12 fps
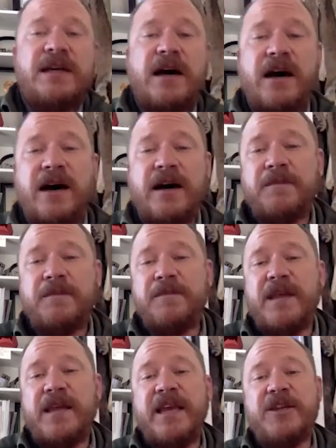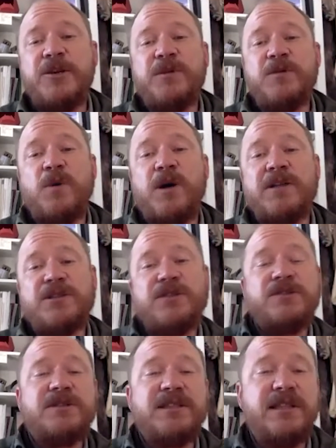And you would want
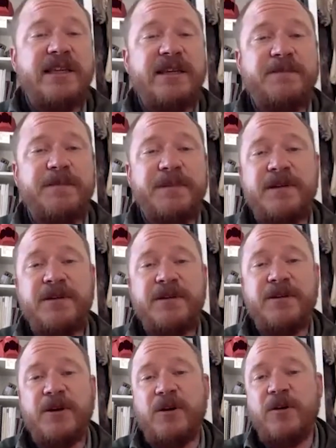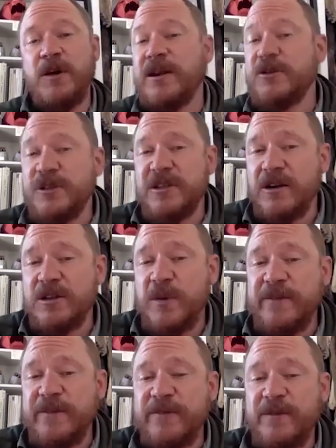to sleep, over 100 yards
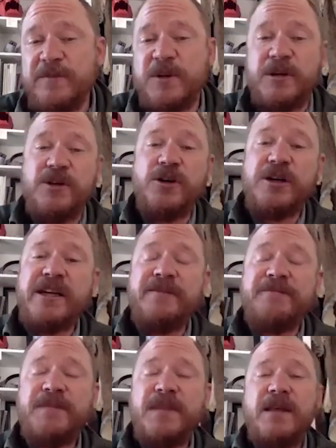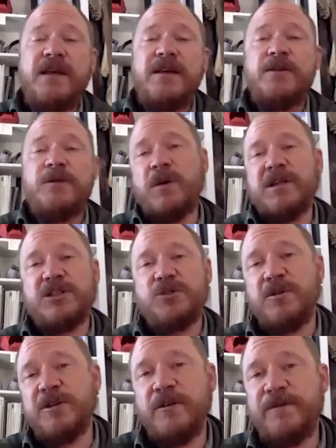away from your cooking. You'd want to
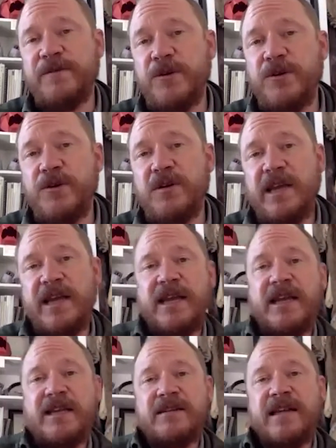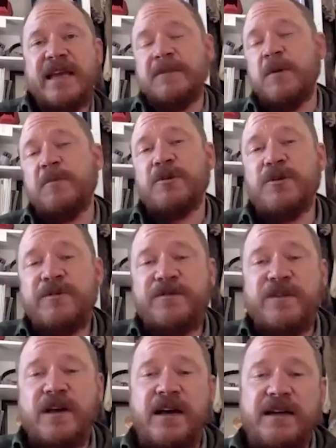store your food in
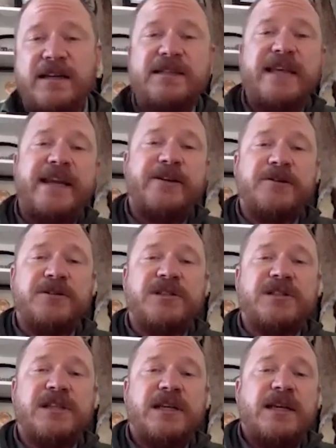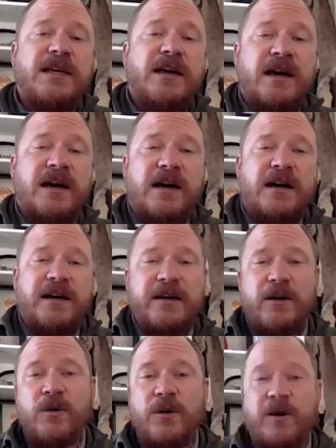animal-proof containers,
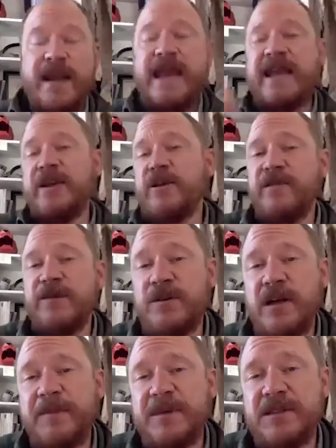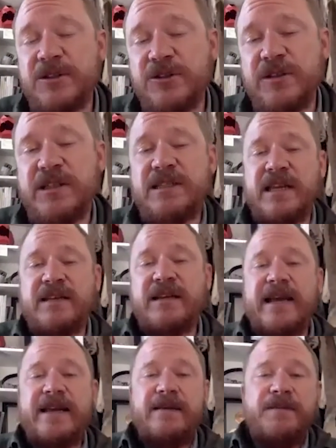or hang your food up into trees at
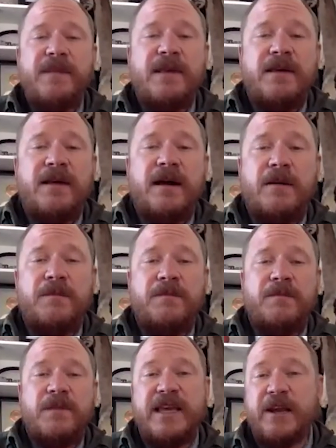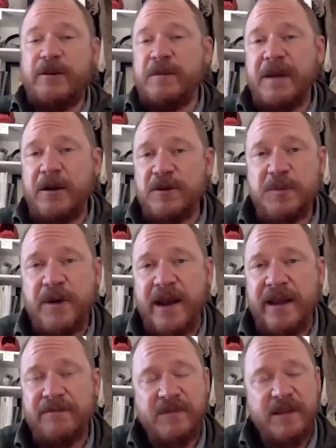night. Carry bear
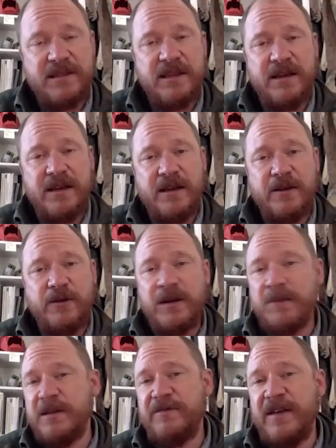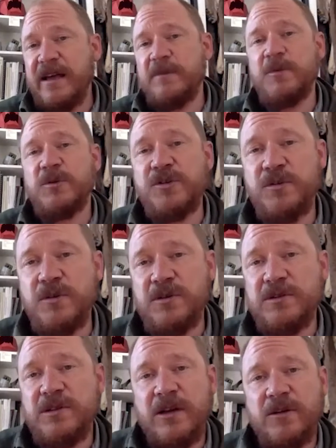spray. It's an incredibly valuable
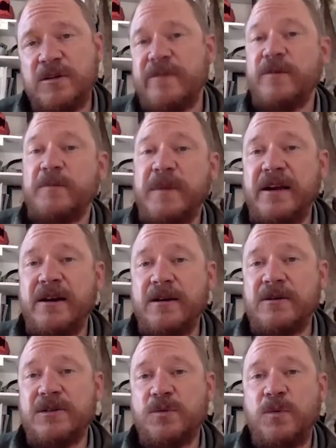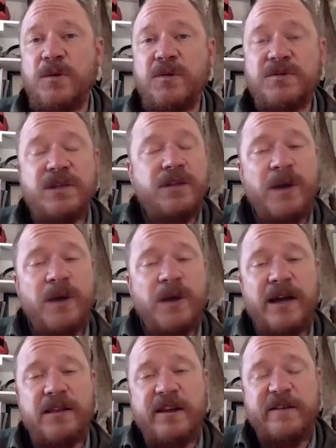tool, not only for bears, wolves, other
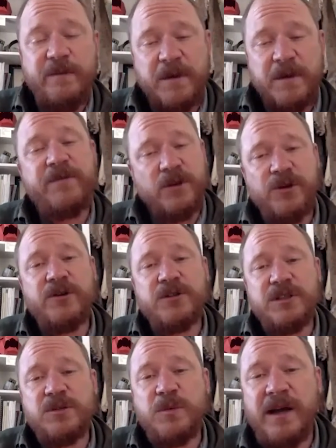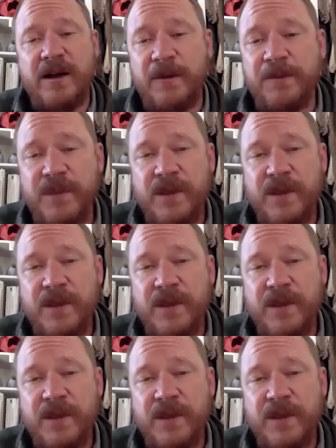wildlife, but for cougars as well.